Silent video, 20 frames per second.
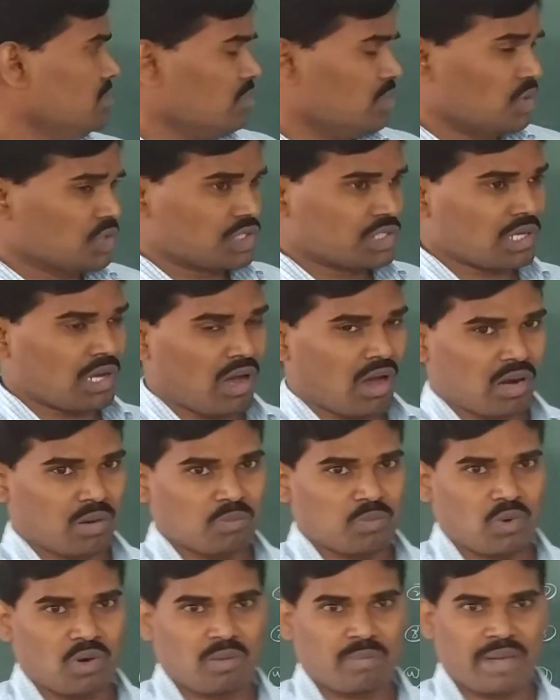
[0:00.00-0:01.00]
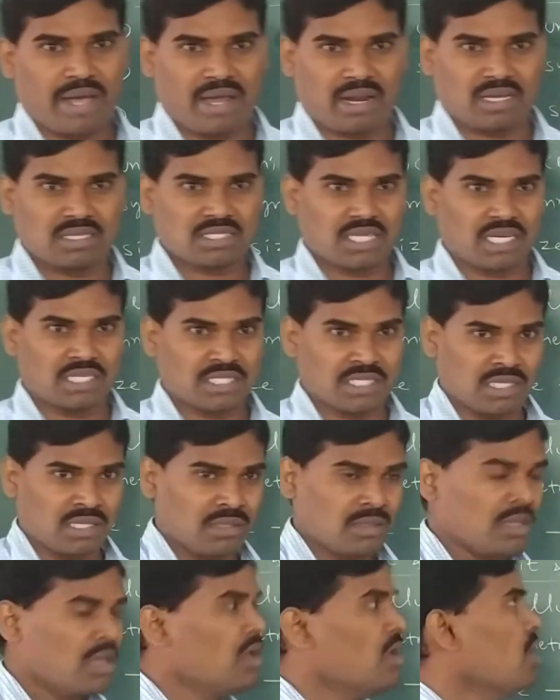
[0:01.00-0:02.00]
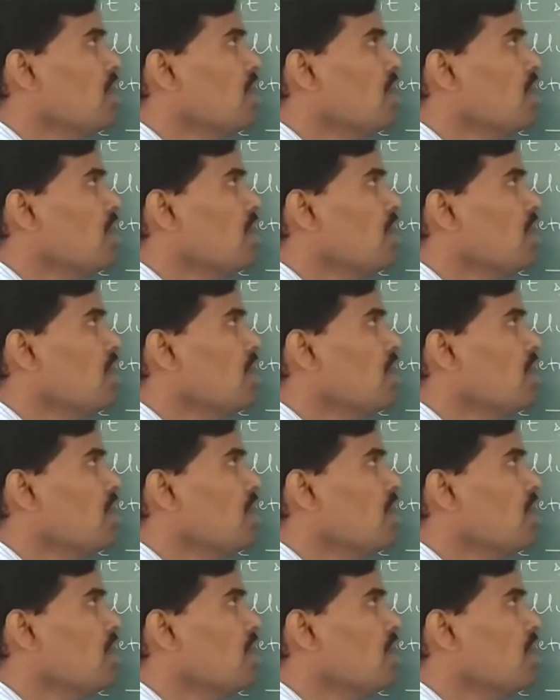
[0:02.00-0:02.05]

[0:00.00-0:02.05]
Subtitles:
most harmful parasites in